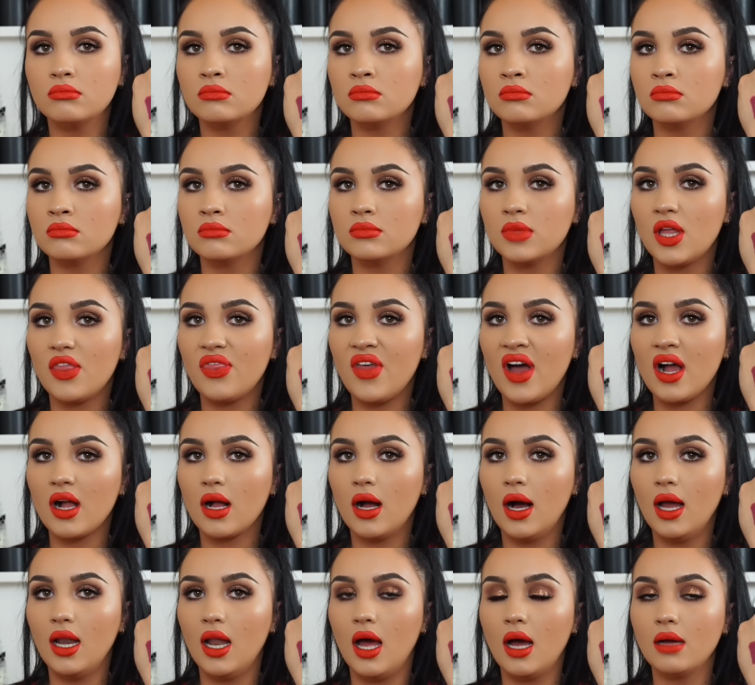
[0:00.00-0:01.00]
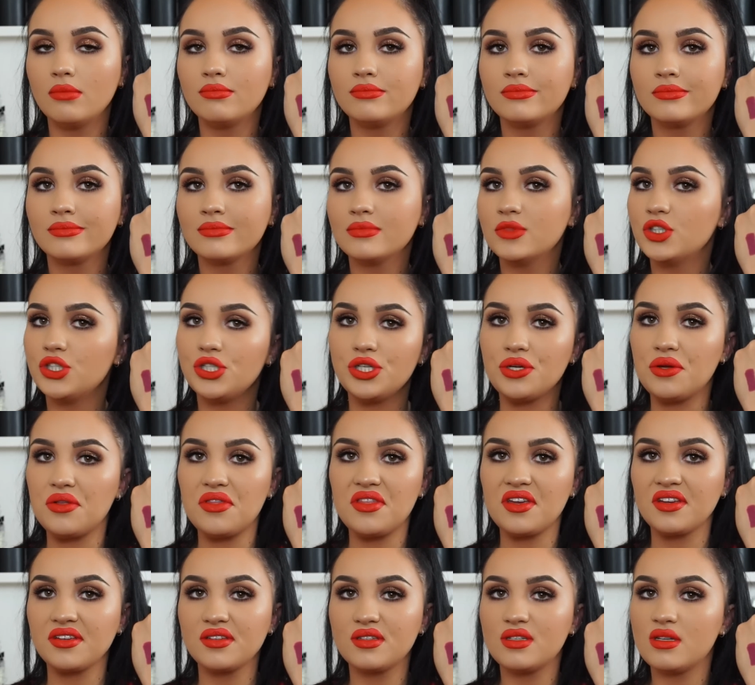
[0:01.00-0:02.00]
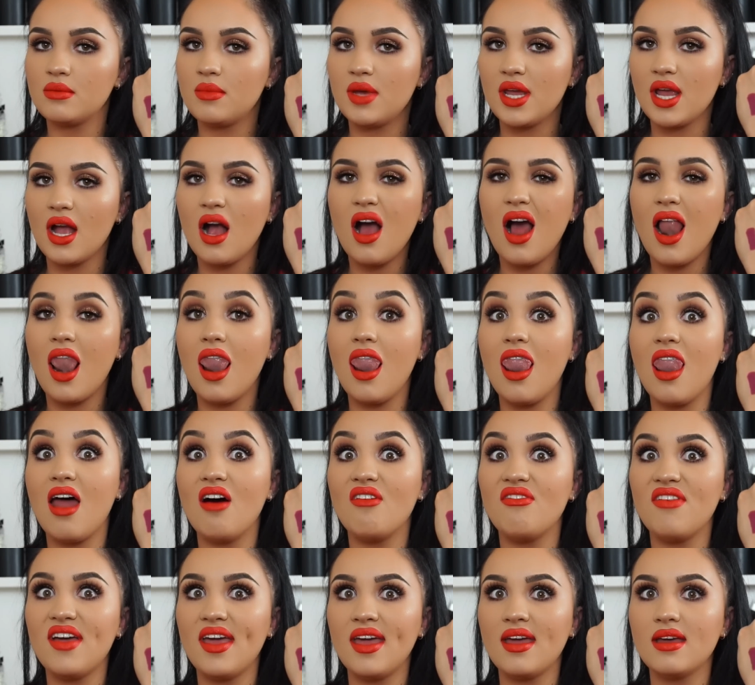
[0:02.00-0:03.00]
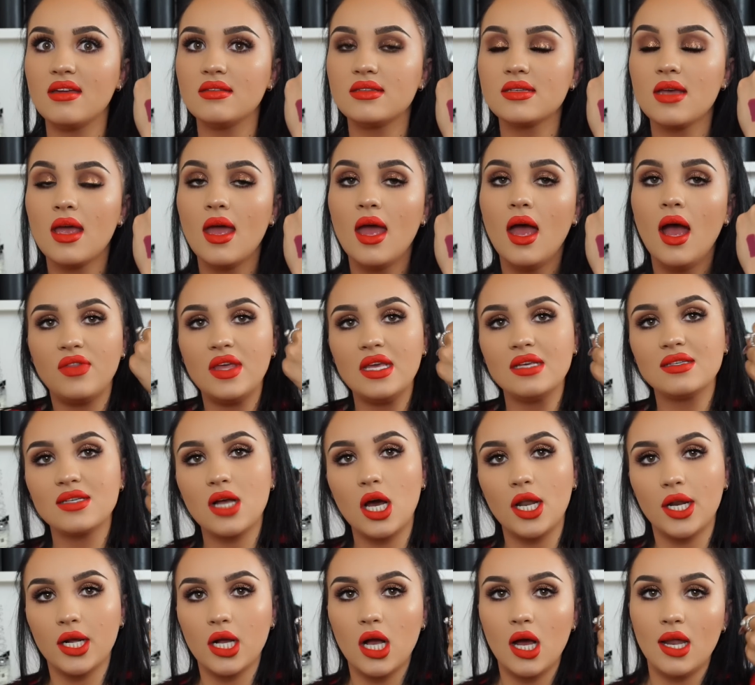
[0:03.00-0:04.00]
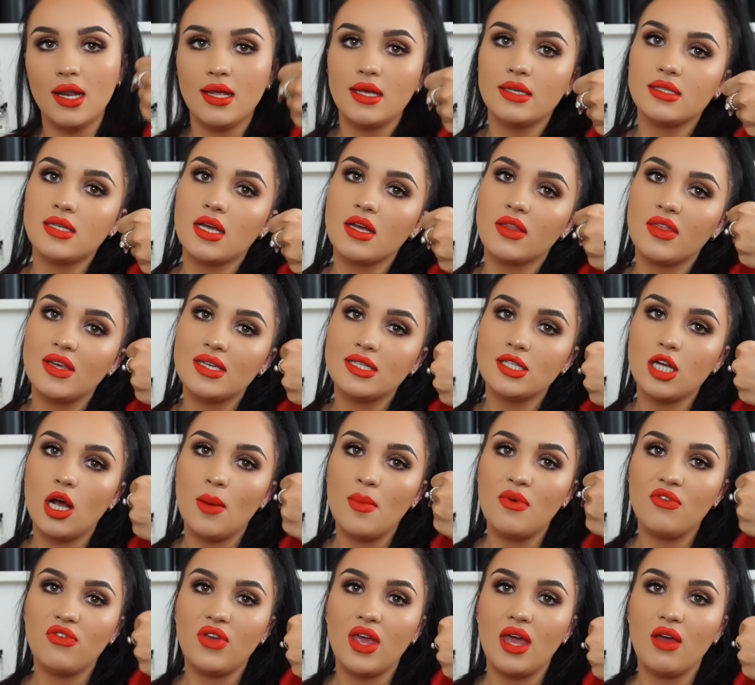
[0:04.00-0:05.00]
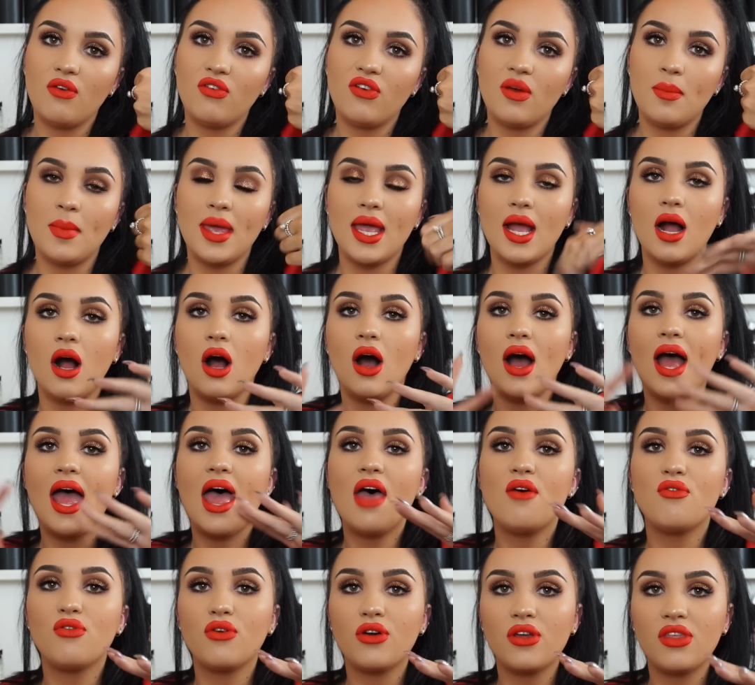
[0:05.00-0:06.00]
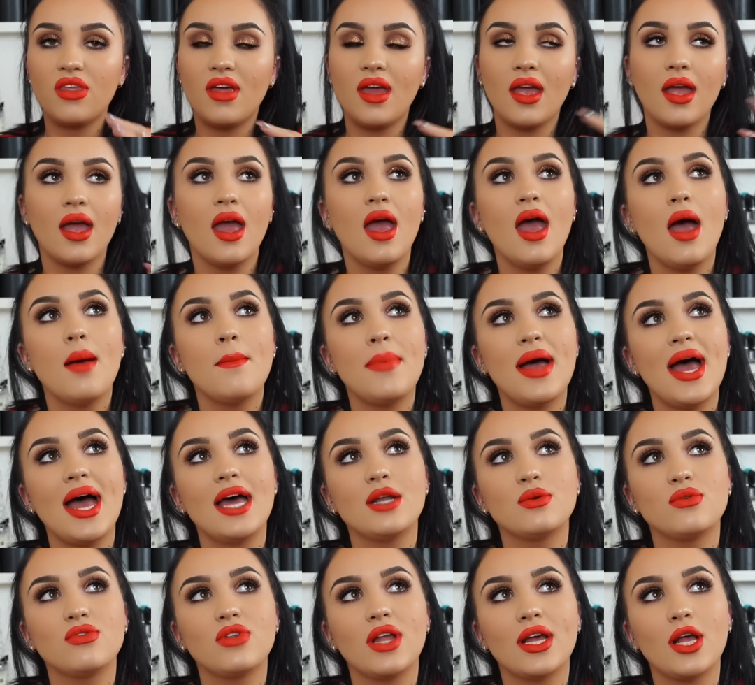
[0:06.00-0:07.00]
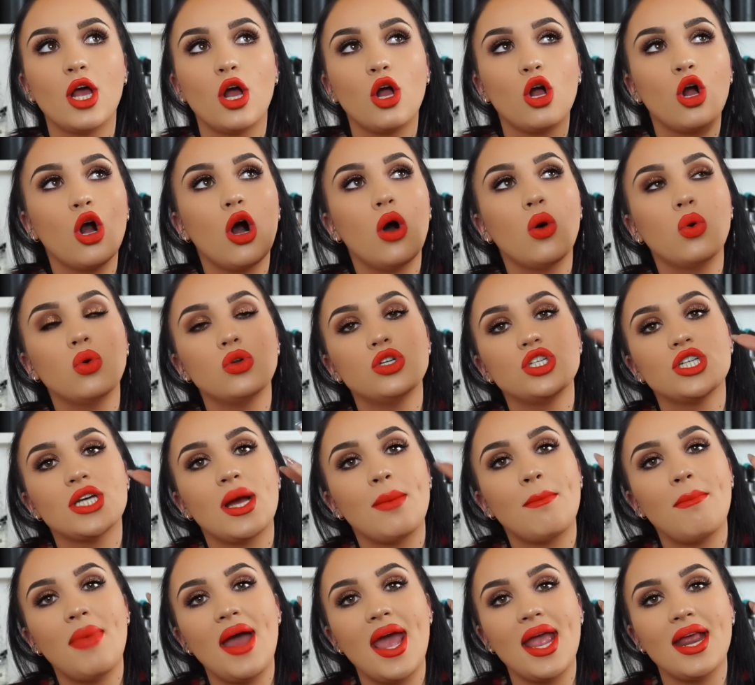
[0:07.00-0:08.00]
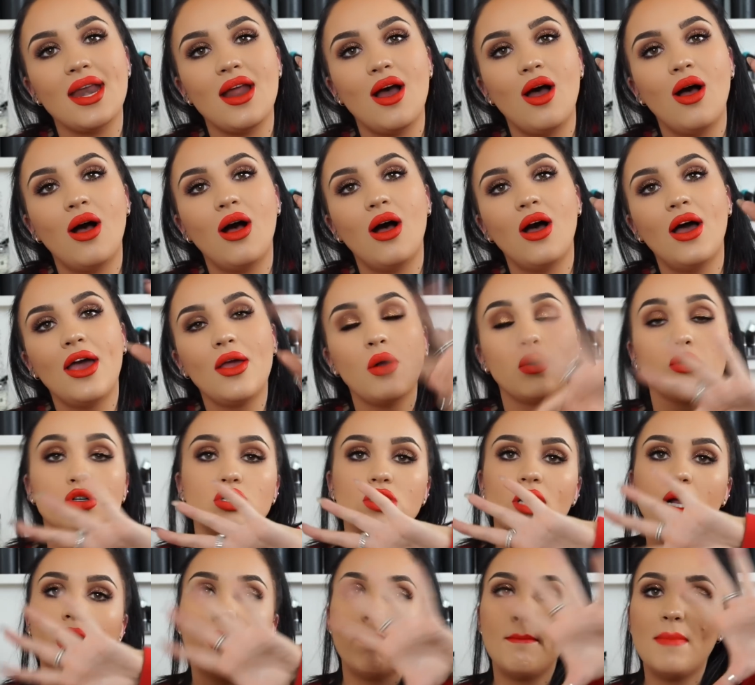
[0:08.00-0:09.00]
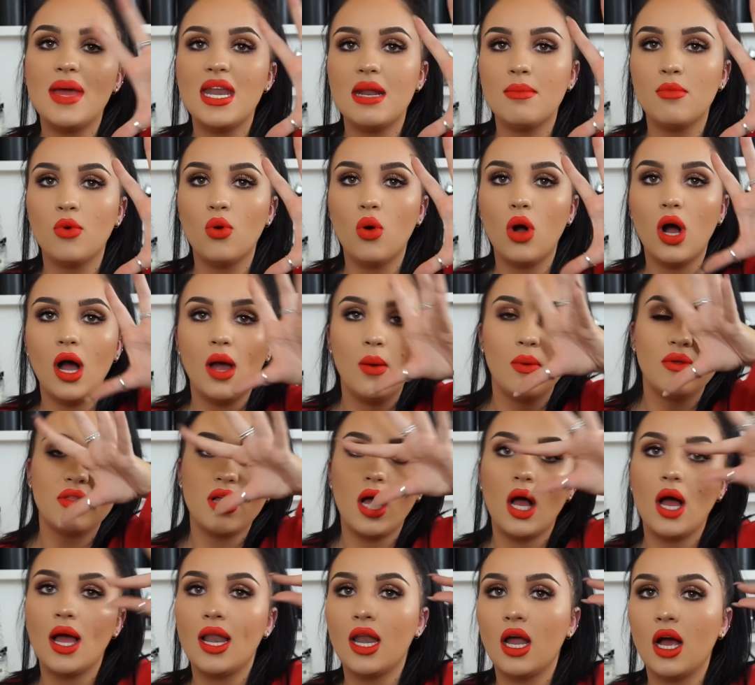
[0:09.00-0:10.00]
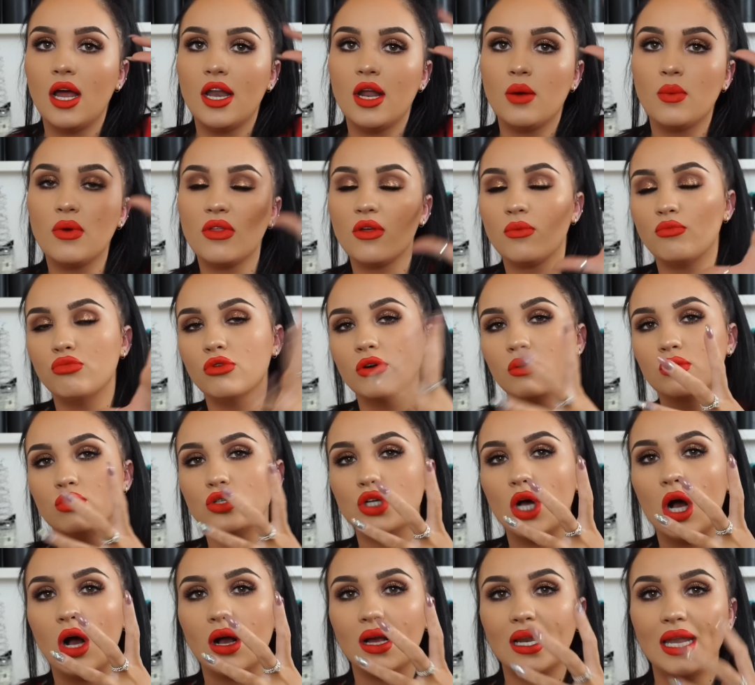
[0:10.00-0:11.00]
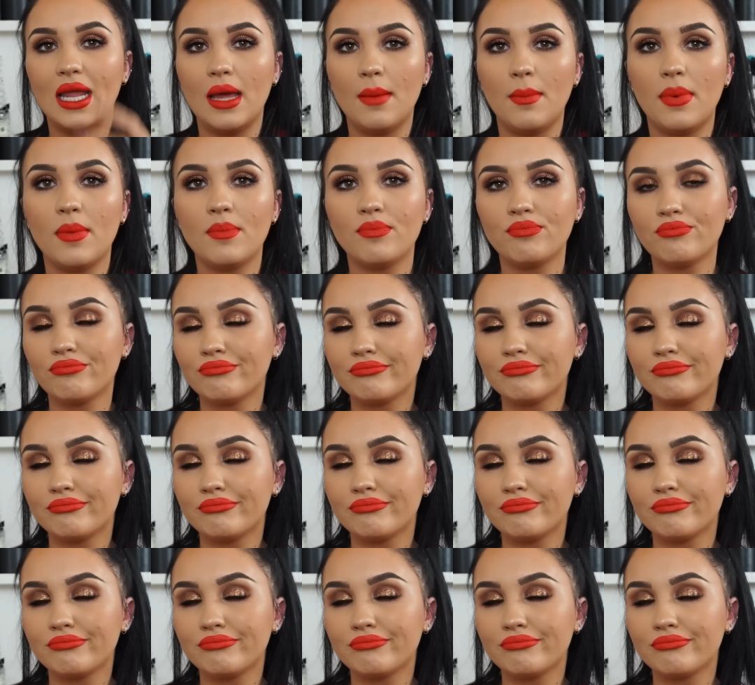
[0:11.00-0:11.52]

That colour, it's doing things to me. Love it. These kind of colours this time of year for me are everything. Paired with like a gold champagne eye or just like a minimal eye with eyeliner with a real dark lip.